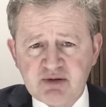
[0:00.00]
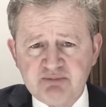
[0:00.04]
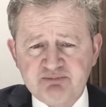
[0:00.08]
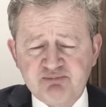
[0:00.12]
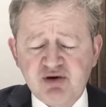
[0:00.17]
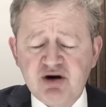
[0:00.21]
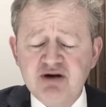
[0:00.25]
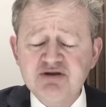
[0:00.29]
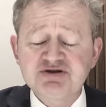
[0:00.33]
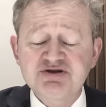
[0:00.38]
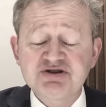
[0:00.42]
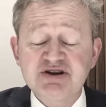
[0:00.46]

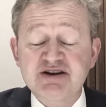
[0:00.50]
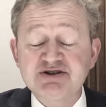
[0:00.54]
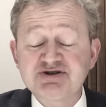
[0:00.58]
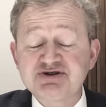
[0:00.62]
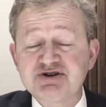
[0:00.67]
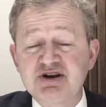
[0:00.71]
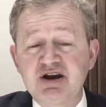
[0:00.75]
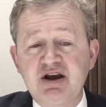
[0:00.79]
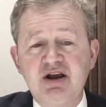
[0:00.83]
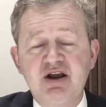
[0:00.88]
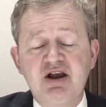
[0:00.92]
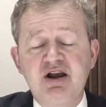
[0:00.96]

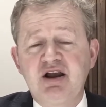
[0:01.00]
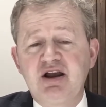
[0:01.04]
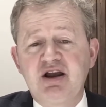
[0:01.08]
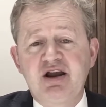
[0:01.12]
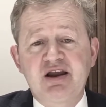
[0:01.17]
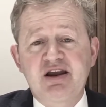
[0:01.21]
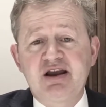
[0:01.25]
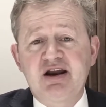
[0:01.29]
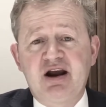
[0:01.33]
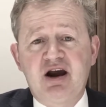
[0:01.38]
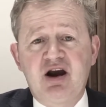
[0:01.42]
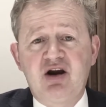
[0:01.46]
processed,
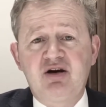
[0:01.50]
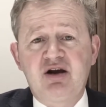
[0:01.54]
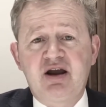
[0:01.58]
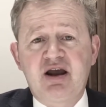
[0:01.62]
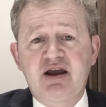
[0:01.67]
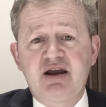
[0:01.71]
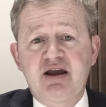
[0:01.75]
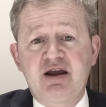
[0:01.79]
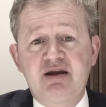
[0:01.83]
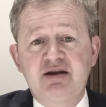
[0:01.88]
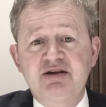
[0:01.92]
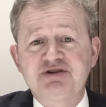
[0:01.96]
you know,
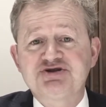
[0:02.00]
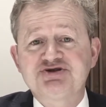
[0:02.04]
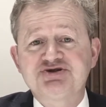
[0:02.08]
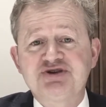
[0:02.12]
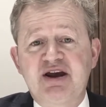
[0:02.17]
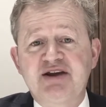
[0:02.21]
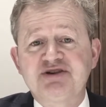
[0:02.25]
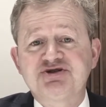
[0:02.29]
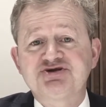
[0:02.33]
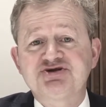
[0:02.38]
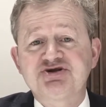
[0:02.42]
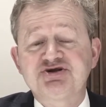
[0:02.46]
it's
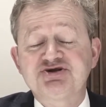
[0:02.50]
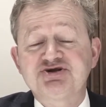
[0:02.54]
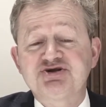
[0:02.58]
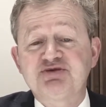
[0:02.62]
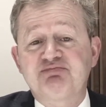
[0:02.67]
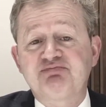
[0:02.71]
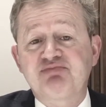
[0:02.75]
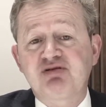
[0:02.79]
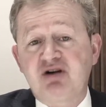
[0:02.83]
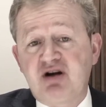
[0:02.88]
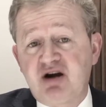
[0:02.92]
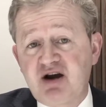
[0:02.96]
a
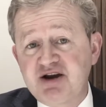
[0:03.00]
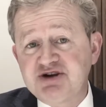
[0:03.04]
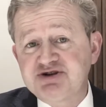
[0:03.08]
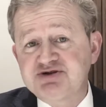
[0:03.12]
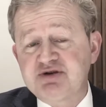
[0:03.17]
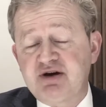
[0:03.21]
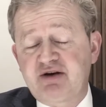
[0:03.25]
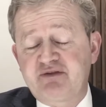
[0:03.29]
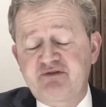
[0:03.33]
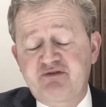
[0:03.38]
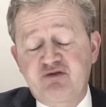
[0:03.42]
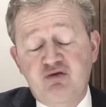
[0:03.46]
surprise,
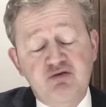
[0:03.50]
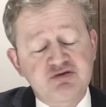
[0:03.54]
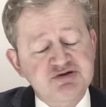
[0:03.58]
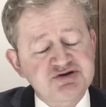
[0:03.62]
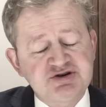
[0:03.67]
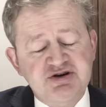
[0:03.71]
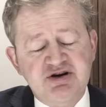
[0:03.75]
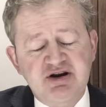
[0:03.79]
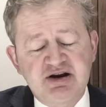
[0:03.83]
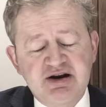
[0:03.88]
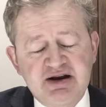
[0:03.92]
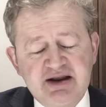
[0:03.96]

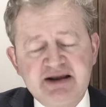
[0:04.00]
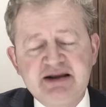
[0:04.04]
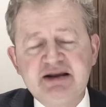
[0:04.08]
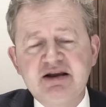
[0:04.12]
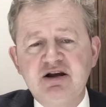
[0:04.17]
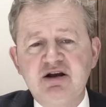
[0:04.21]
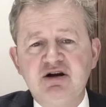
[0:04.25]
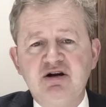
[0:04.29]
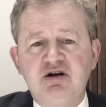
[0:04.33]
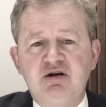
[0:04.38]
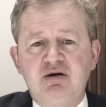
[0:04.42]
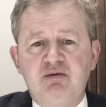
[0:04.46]
unfortunately,
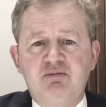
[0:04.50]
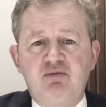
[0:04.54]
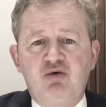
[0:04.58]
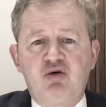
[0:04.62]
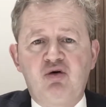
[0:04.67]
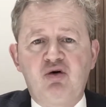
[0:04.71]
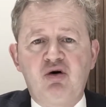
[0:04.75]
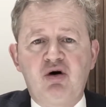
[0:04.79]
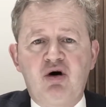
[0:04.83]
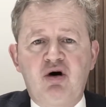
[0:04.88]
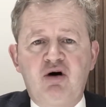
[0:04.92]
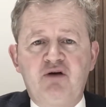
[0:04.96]

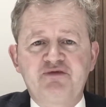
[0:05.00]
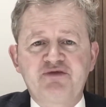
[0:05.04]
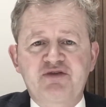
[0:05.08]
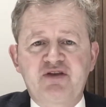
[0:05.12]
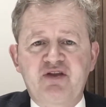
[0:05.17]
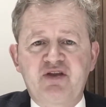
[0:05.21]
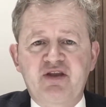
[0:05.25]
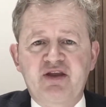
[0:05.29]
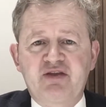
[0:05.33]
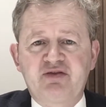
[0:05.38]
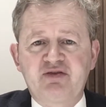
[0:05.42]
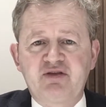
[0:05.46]
more
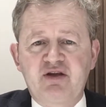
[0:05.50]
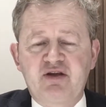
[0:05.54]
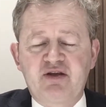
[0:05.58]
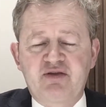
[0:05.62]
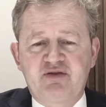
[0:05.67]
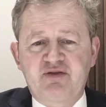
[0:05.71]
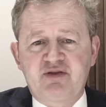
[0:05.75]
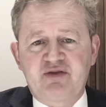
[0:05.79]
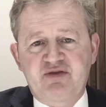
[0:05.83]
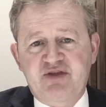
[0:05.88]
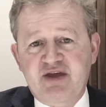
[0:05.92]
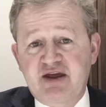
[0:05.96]

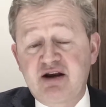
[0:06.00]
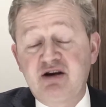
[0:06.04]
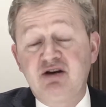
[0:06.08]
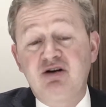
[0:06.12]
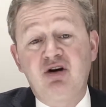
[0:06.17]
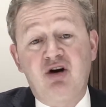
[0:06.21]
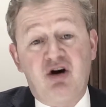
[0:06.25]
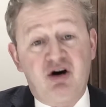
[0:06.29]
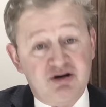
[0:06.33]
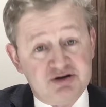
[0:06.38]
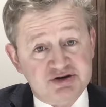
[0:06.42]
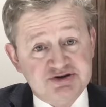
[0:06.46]
often than
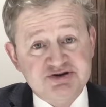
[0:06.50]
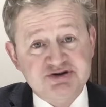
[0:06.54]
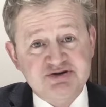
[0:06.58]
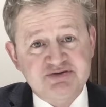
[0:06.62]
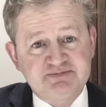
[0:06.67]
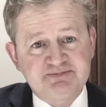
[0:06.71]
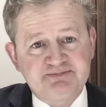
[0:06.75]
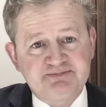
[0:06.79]
not.